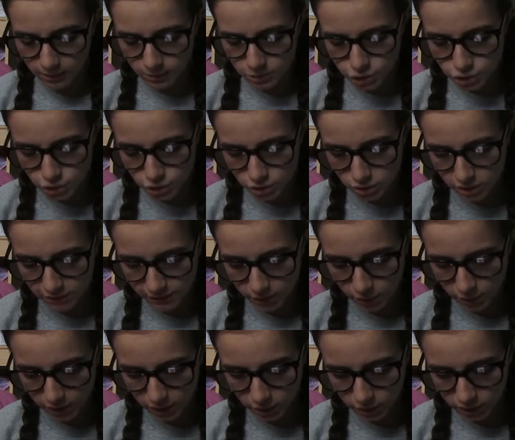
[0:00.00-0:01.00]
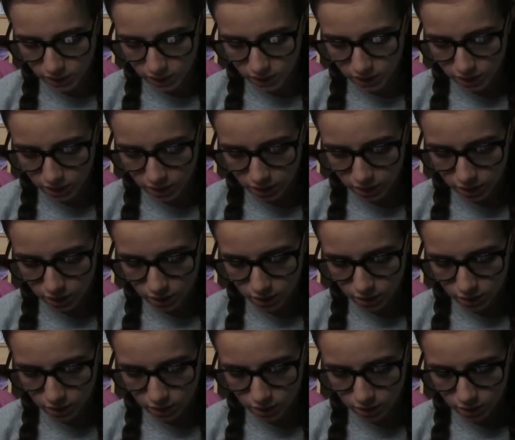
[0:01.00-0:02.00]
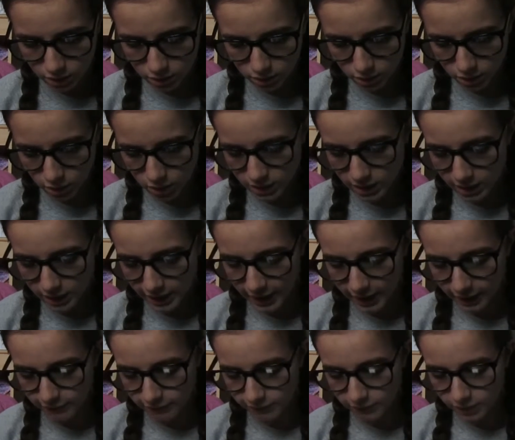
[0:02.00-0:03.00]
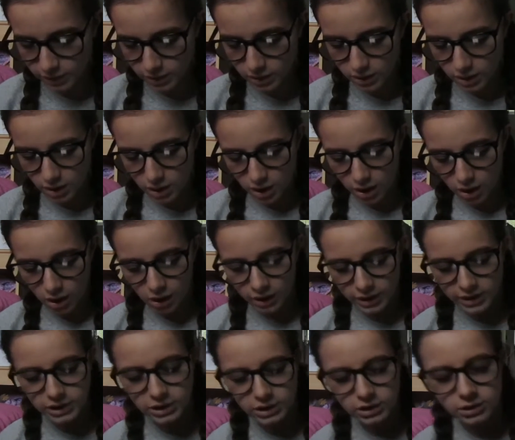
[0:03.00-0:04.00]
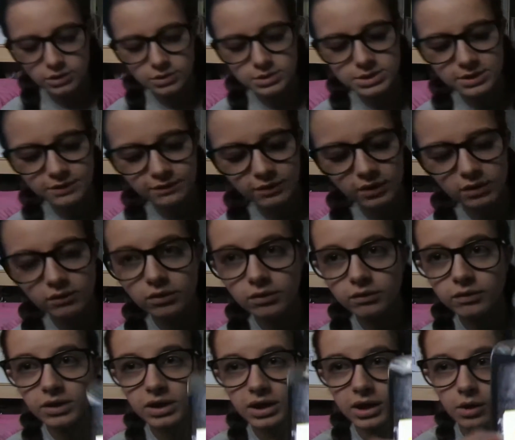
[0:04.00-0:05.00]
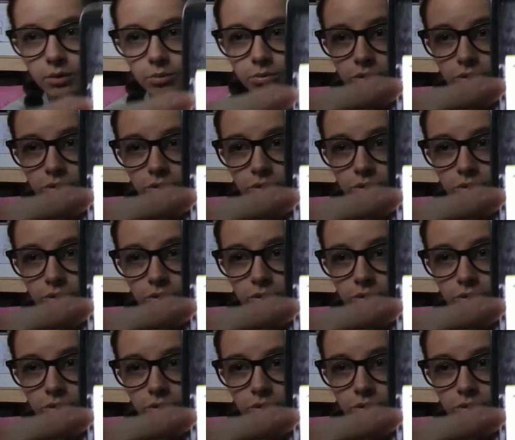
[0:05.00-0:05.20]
not sure I've got it on here. Oh yeah, I have. I use Viva Video